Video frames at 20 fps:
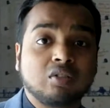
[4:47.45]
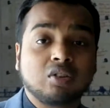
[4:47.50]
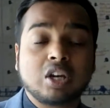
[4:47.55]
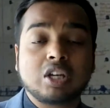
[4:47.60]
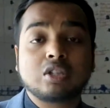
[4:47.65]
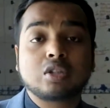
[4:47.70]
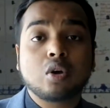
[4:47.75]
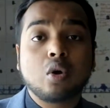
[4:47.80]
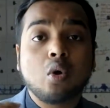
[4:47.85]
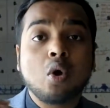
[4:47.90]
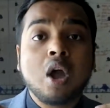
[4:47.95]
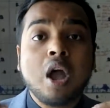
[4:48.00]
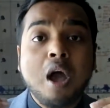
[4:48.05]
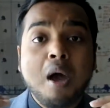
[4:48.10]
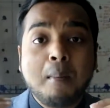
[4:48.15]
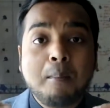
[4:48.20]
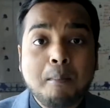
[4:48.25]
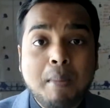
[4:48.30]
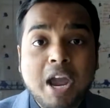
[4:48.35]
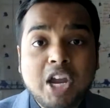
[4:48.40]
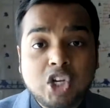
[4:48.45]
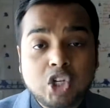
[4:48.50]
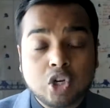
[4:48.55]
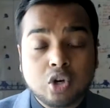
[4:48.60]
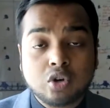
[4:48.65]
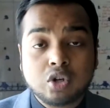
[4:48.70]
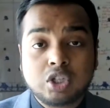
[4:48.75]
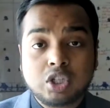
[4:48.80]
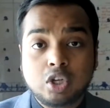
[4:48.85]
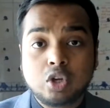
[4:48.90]
Okay, so make
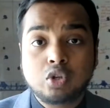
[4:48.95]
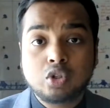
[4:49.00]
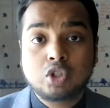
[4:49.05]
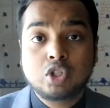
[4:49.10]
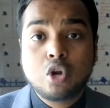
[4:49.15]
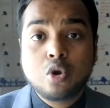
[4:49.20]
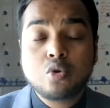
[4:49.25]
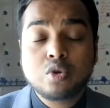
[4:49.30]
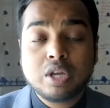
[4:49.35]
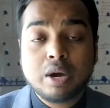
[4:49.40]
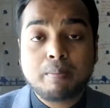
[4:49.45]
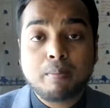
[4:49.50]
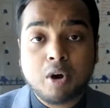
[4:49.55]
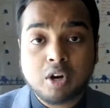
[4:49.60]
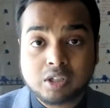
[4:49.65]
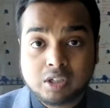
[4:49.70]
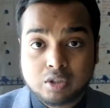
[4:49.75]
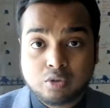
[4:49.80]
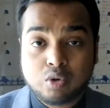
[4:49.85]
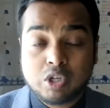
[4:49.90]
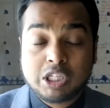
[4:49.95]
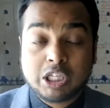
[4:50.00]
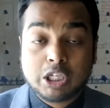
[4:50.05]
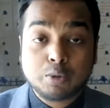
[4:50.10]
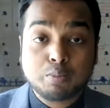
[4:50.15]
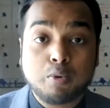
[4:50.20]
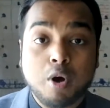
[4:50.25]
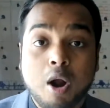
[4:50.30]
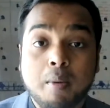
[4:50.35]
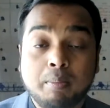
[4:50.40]
sure you do the market
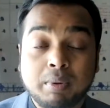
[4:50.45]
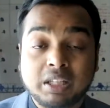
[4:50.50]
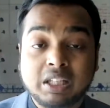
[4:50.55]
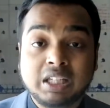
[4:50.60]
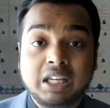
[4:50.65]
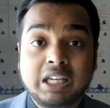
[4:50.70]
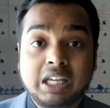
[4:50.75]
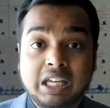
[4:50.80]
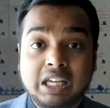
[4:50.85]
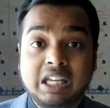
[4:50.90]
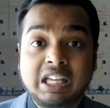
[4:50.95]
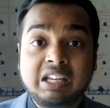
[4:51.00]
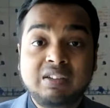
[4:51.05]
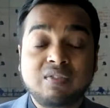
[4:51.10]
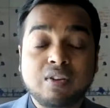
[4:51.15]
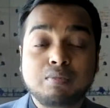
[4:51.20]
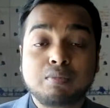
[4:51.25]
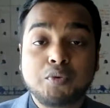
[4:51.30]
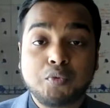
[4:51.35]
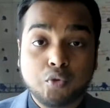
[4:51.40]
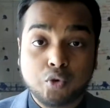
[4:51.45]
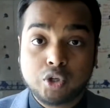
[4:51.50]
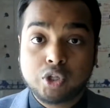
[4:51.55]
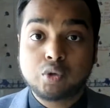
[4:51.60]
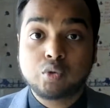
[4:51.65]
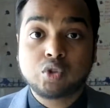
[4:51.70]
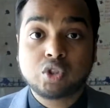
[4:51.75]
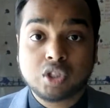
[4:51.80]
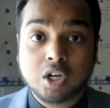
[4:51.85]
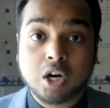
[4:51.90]
research properly even before
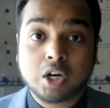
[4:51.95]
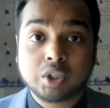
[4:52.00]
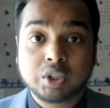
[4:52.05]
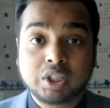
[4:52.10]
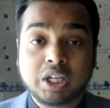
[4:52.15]
you start.